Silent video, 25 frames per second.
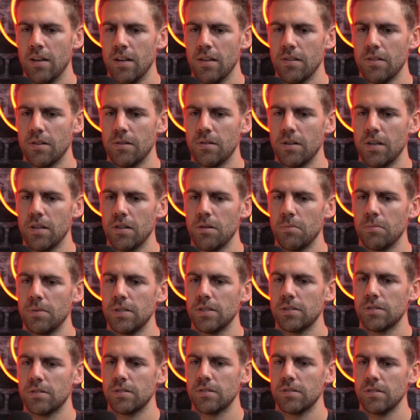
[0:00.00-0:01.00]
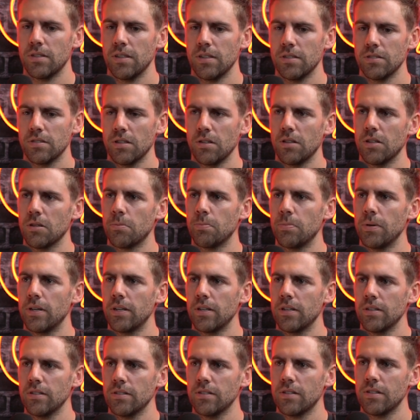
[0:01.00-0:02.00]
rhythm is a lot
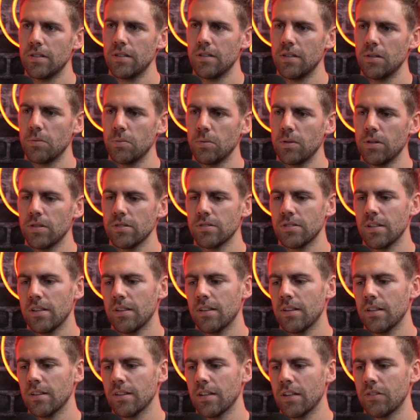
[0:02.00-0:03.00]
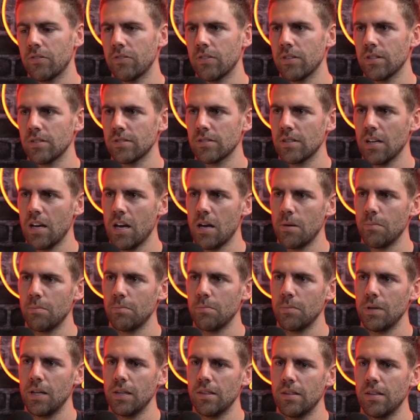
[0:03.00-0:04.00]
better than it was. I think that first
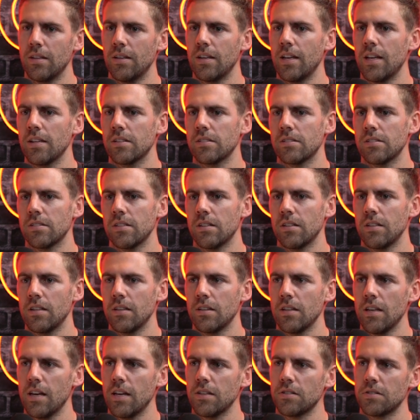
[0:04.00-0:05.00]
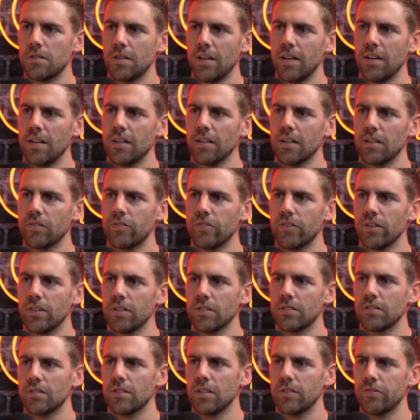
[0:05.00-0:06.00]
game in the nets and at training, it
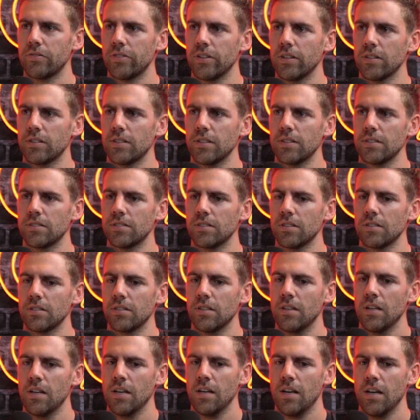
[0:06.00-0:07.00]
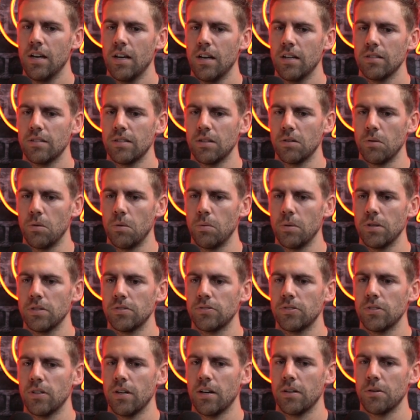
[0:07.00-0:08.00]
felt decent. It didn't always
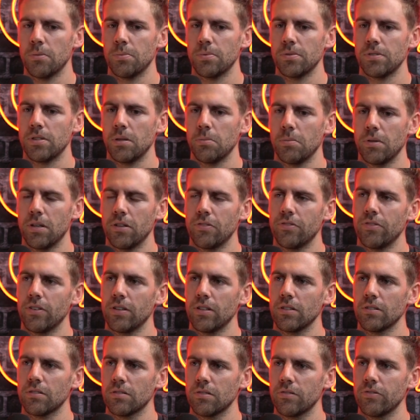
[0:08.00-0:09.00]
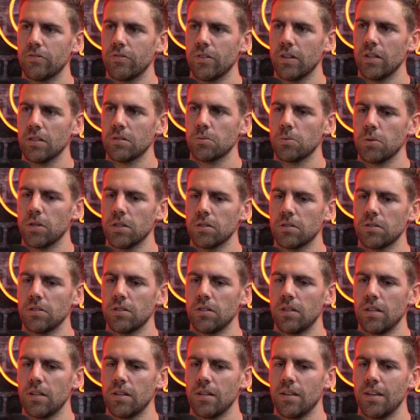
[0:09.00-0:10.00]
feel 100%, but it felt quite
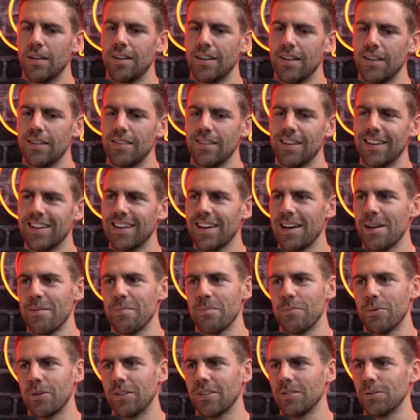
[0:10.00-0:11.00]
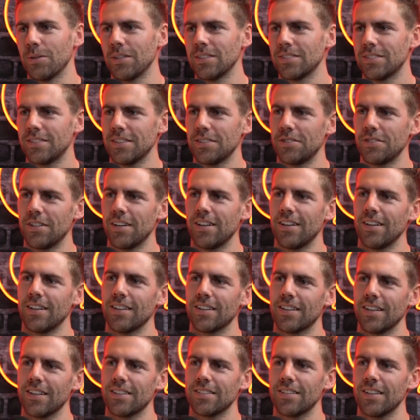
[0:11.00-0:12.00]
good. And then in the game, once the
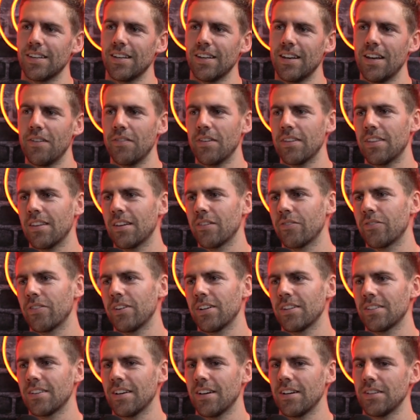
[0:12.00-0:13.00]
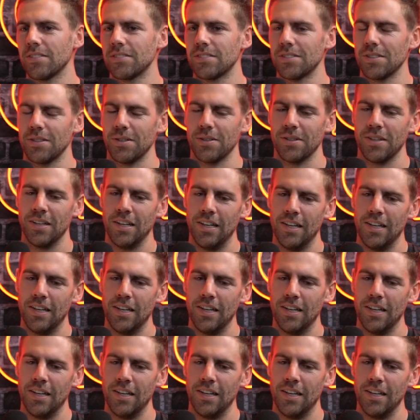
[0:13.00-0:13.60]
adrenaline kicked in, everything felt out. So